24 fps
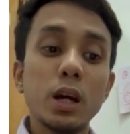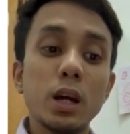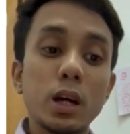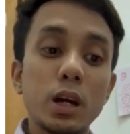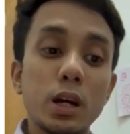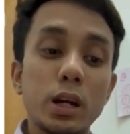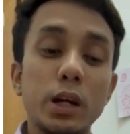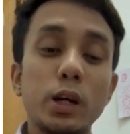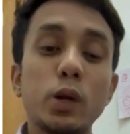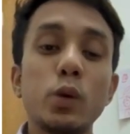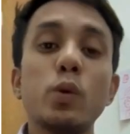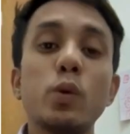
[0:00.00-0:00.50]

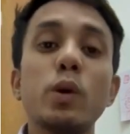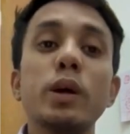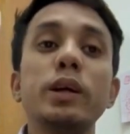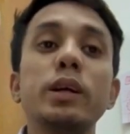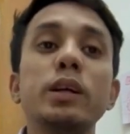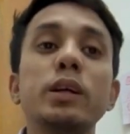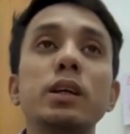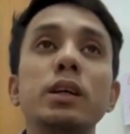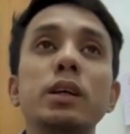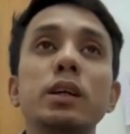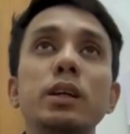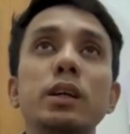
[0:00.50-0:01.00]

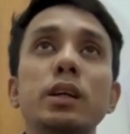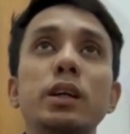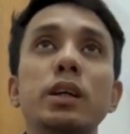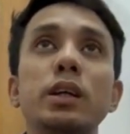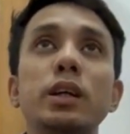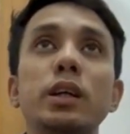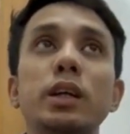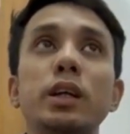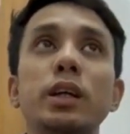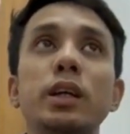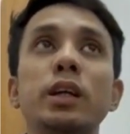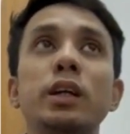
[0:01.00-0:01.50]
require
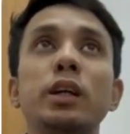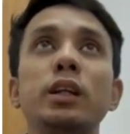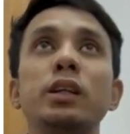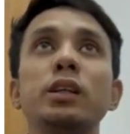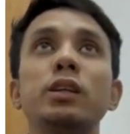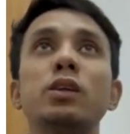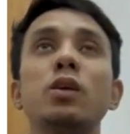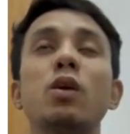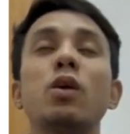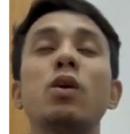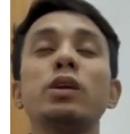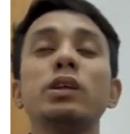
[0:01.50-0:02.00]

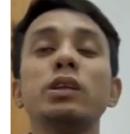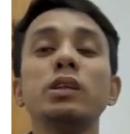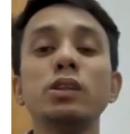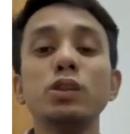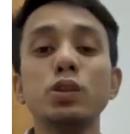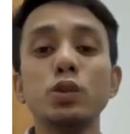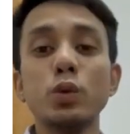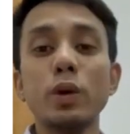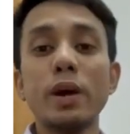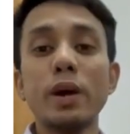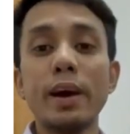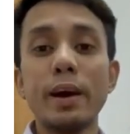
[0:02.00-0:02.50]
in order
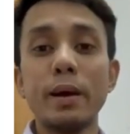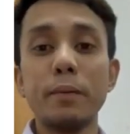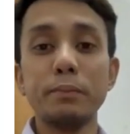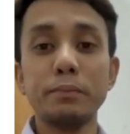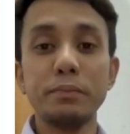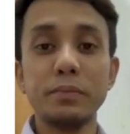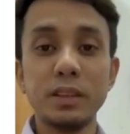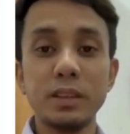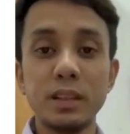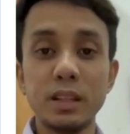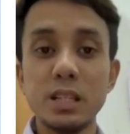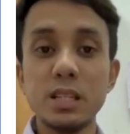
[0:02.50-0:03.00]
to have
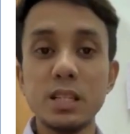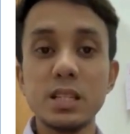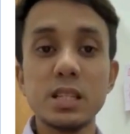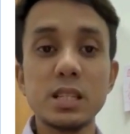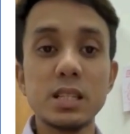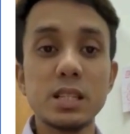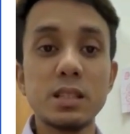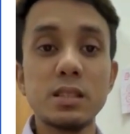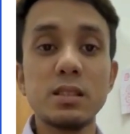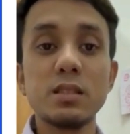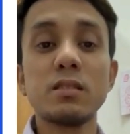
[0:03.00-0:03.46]
this